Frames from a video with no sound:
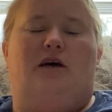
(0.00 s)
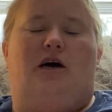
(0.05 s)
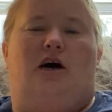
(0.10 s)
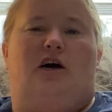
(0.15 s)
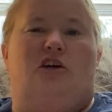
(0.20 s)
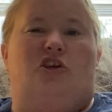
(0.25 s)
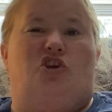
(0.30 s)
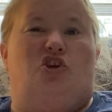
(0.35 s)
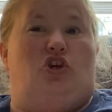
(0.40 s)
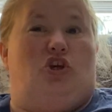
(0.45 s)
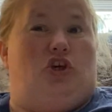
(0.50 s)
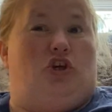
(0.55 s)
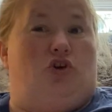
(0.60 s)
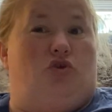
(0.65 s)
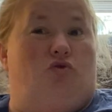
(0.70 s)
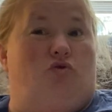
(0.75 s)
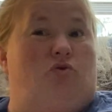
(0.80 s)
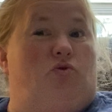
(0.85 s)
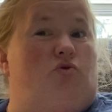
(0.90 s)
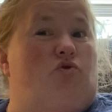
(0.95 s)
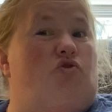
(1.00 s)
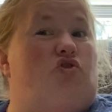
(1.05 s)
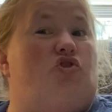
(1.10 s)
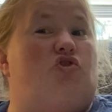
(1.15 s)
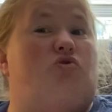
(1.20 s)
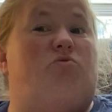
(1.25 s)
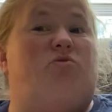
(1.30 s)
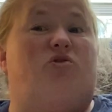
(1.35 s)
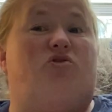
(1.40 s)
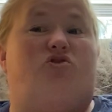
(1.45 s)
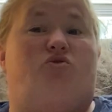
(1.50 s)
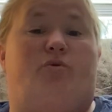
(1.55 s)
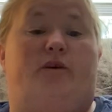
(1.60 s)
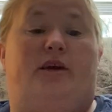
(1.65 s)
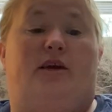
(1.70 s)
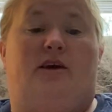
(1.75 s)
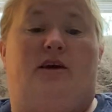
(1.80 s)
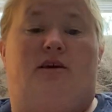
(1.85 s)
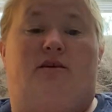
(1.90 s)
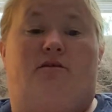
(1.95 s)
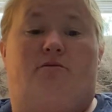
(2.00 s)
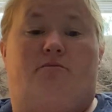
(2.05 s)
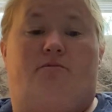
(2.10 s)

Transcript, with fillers: unusual twig?